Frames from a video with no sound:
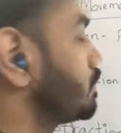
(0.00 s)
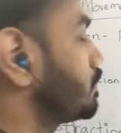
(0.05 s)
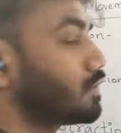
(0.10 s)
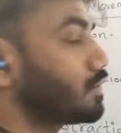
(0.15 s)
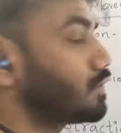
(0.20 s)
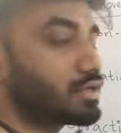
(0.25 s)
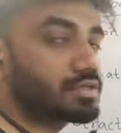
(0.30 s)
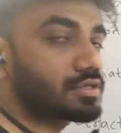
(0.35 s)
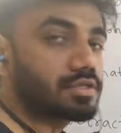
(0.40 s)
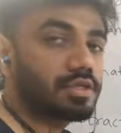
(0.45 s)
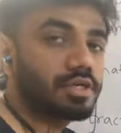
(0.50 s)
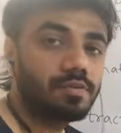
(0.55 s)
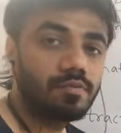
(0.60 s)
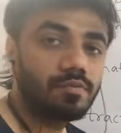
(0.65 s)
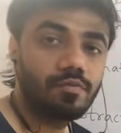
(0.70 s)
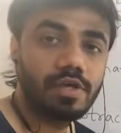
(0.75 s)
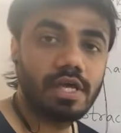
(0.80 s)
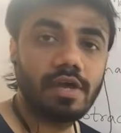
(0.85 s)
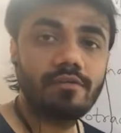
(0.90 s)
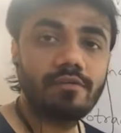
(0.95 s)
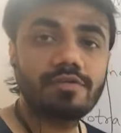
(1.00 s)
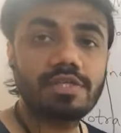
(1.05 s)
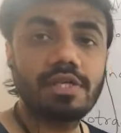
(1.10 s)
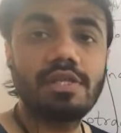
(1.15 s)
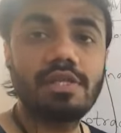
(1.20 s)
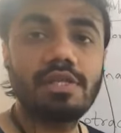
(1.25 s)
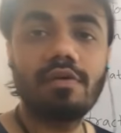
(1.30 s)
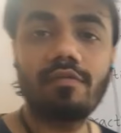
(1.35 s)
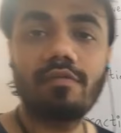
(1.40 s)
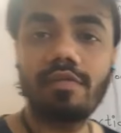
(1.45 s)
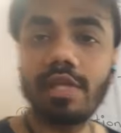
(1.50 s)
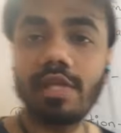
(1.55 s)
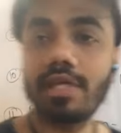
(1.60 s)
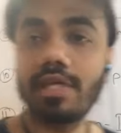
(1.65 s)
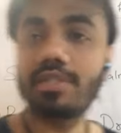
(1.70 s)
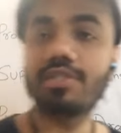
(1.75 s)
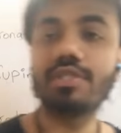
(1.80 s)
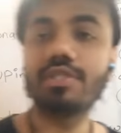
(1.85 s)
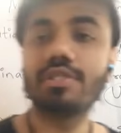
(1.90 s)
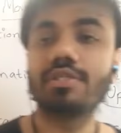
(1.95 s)
First term we have seen the
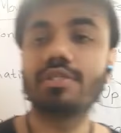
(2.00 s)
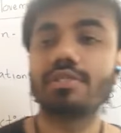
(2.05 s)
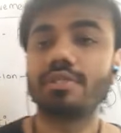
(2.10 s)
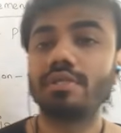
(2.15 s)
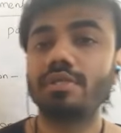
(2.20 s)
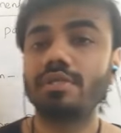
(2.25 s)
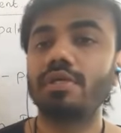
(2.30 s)
flexion,